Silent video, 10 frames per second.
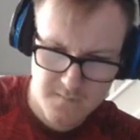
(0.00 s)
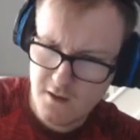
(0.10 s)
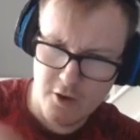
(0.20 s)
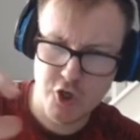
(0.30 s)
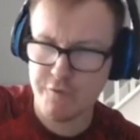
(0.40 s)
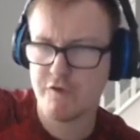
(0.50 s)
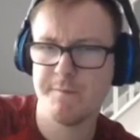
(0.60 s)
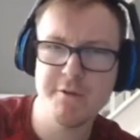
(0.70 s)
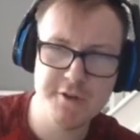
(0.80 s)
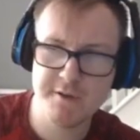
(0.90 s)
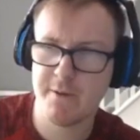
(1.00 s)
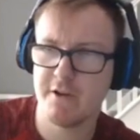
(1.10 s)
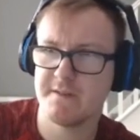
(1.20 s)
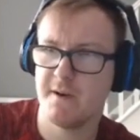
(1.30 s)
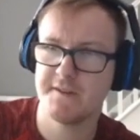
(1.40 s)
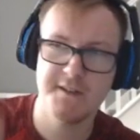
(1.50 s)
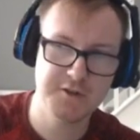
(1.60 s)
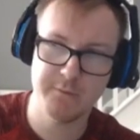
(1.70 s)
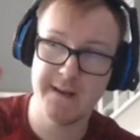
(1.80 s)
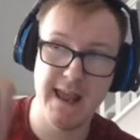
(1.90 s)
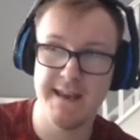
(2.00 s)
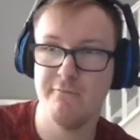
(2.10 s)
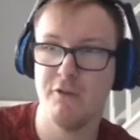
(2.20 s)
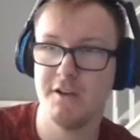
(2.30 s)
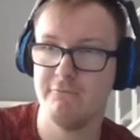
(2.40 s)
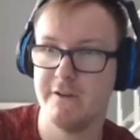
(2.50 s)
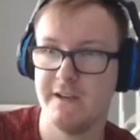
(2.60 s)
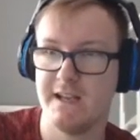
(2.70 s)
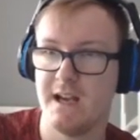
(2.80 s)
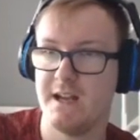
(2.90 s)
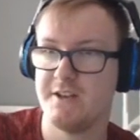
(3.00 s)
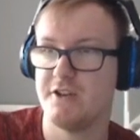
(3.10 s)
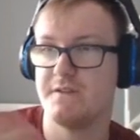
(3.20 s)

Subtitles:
you tribute your opponent's monsters, summon any one of your kaijus.